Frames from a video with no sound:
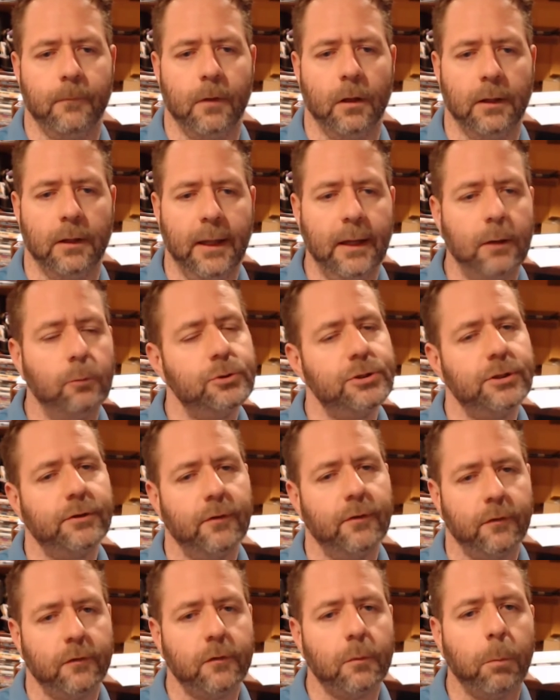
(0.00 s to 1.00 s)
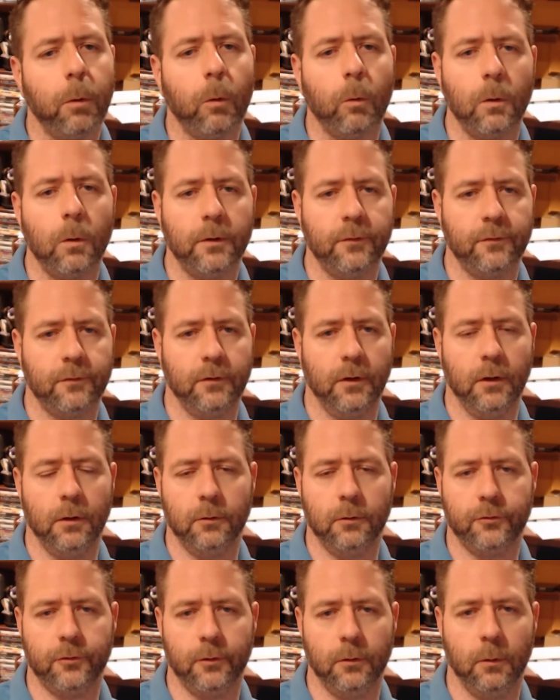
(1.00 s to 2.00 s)
languages it supports,
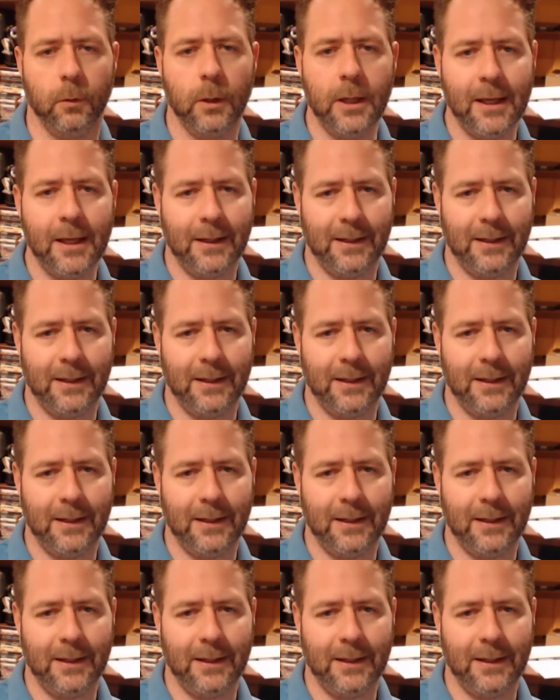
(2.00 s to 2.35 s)
so